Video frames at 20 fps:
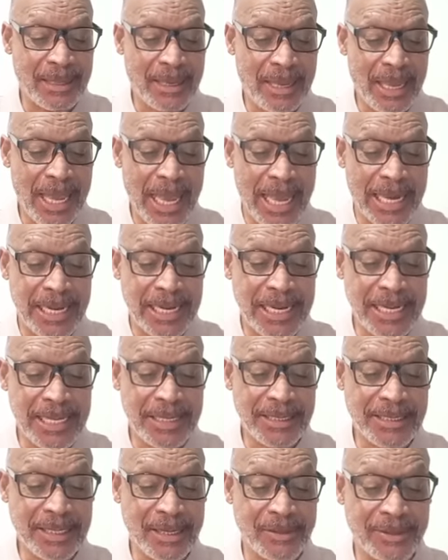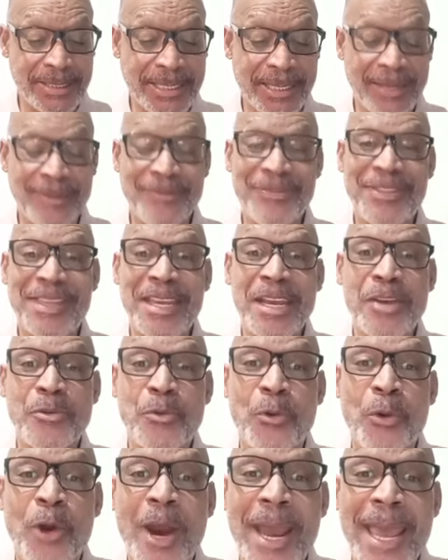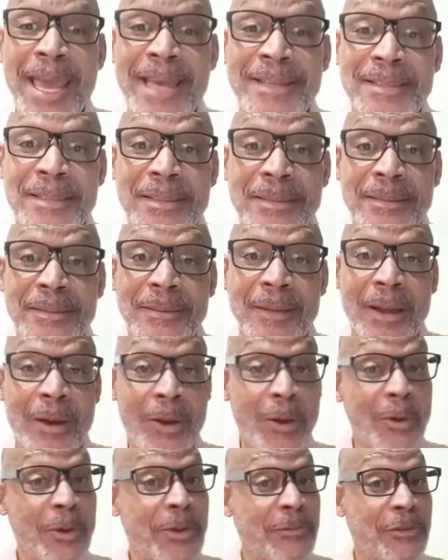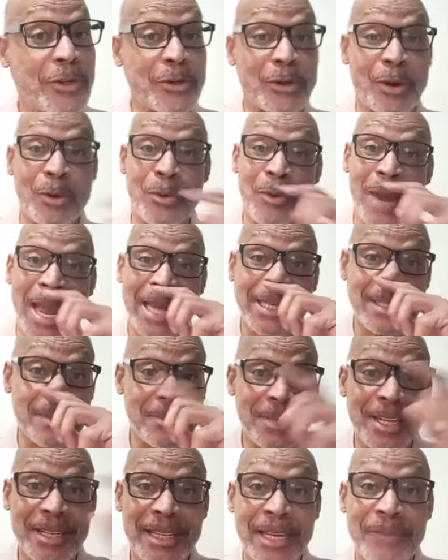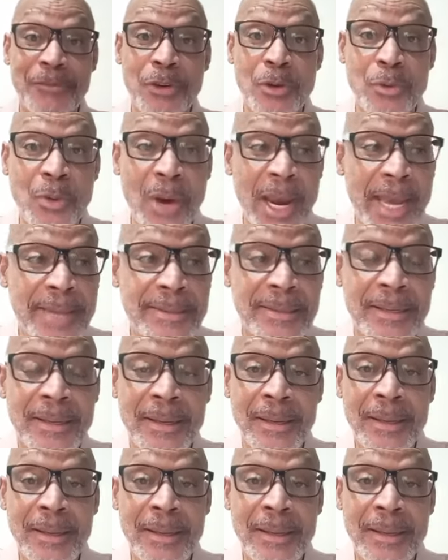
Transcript: and he shall give thee rest. Oh, if you correct him, he'll give you rest.